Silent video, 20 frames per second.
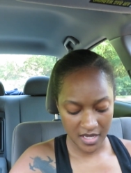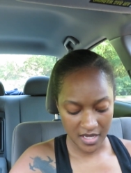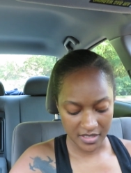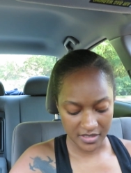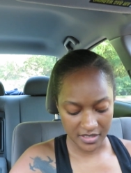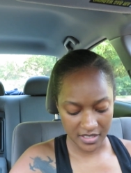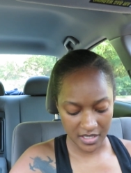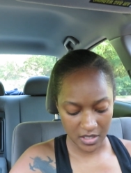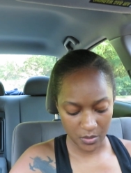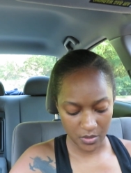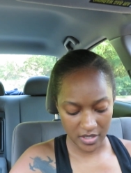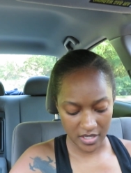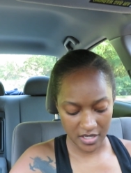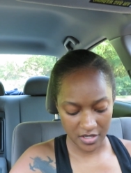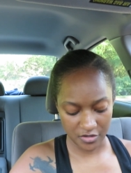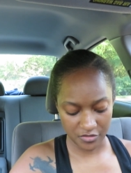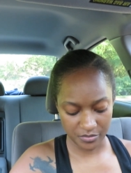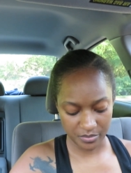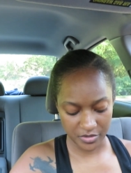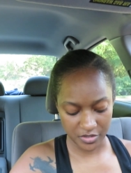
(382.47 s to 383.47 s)
and then I would
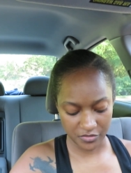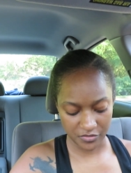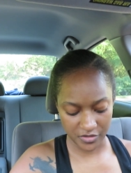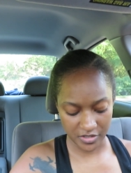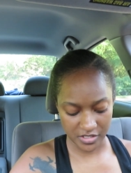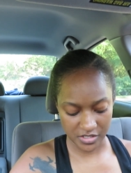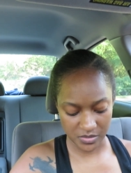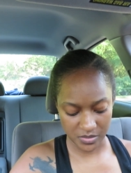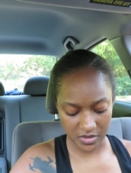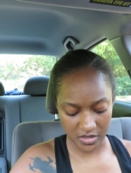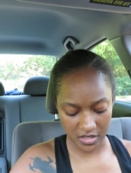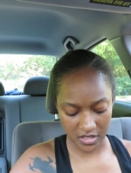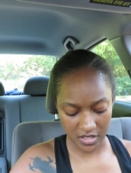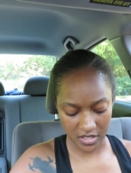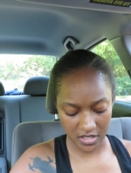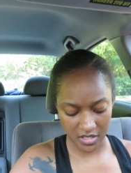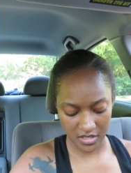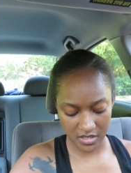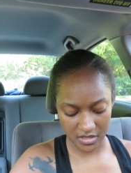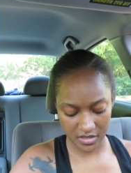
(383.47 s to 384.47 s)
have be friends with
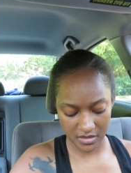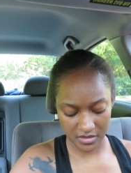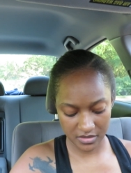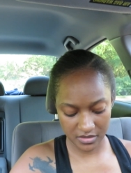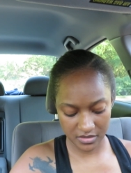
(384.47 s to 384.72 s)
like